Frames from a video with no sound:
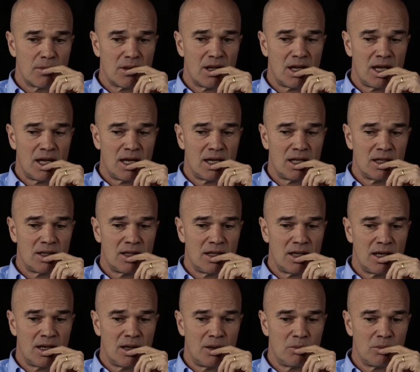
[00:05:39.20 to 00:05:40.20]

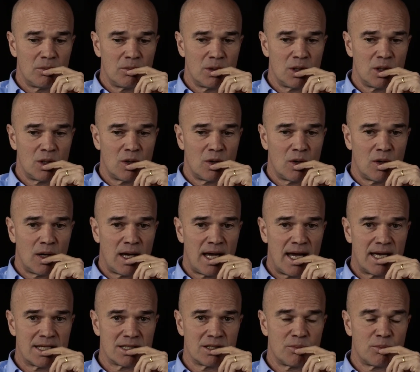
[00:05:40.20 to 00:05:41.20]
You know,
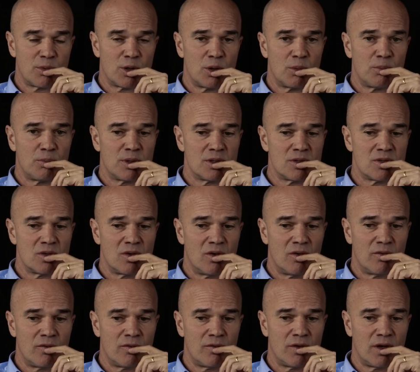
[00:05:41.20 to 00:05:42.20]
has a purpose
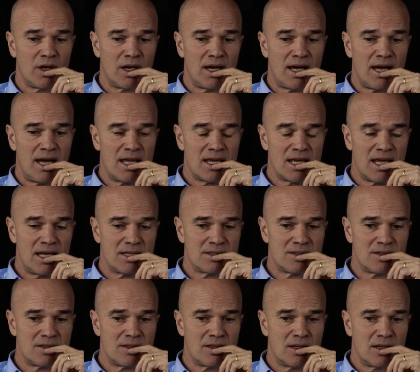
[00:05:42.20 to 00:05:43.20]
of, I
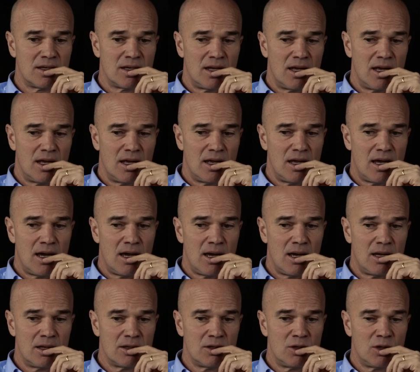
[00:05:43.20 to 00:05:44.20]
guess,
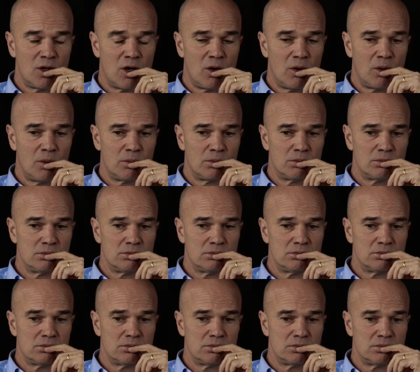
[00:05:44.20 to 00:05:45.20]
you know,
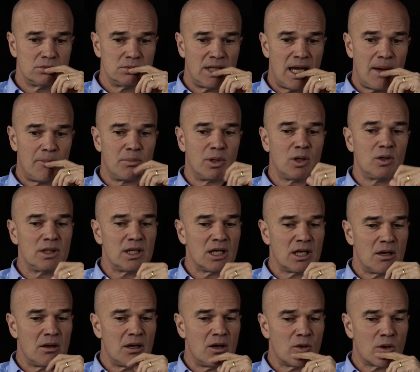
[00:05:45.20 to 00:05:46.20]
building
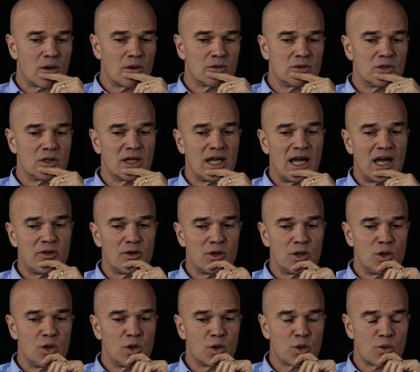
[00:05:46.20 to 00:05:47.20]
or together,
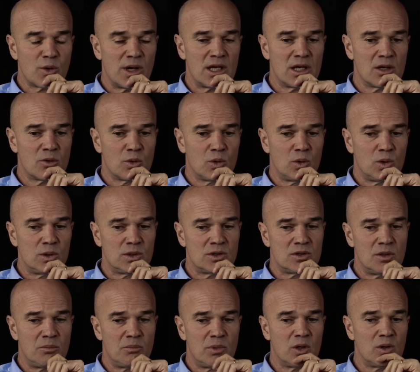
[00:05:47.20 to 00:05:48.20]
you know, creating rules
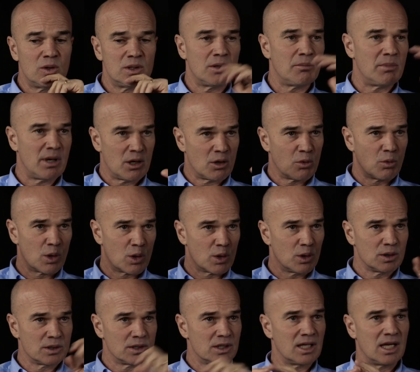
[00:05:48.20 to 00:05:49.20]
to build a better
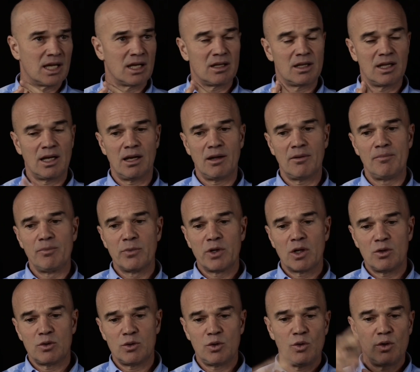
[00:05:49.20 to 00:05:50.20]
world and
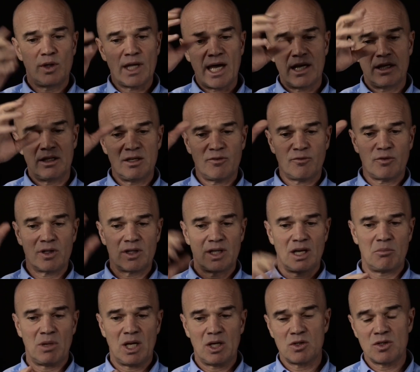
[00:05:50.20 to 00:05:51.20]
do that in different
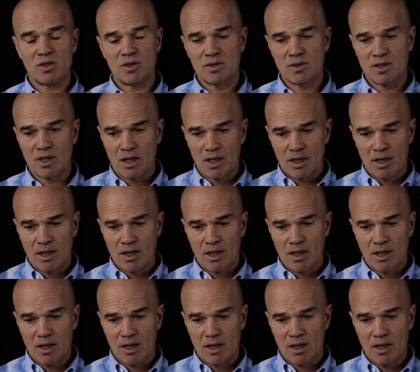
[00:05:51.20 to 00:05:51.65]
dimensions.